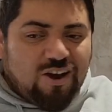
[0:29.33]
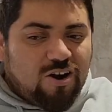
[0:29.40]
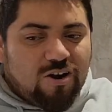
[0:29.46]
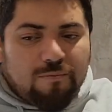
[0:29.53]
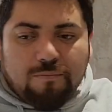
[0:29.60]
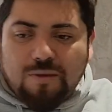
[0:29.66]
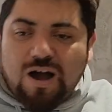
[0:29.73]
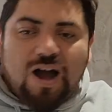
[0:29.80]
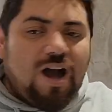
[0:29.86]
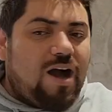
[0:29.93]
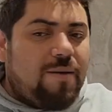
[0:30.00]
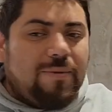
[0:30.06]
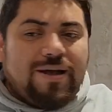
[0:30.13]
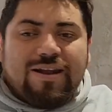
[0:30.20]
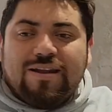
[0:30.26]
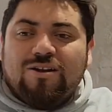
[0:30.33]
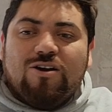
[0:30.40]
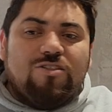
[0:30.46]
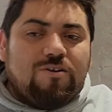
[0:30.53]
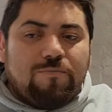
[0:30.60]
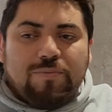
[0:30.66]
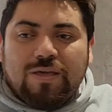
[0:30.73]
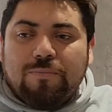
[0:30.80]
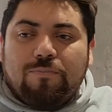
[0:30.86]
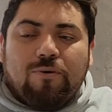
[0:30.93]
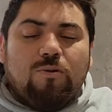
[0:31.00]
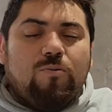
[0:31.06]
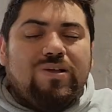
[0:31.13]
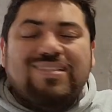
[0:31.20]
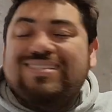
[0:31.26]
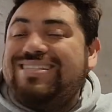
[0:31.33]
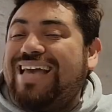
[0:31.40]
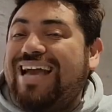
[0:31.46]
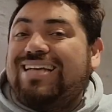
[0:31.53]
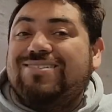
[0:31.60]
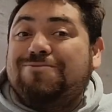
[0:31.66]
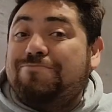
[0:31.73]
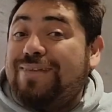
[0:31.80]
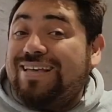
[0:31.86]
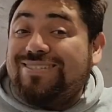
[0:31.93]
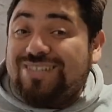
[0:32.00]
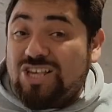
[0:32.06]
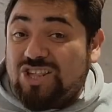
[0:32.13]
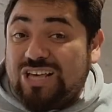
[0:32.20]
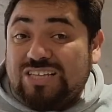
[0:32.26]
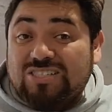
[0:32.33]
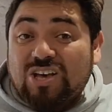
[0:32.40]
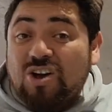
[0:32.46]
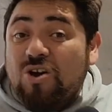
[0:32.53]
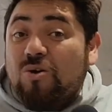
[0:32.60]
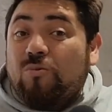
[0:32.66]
her mom and another people with text messages,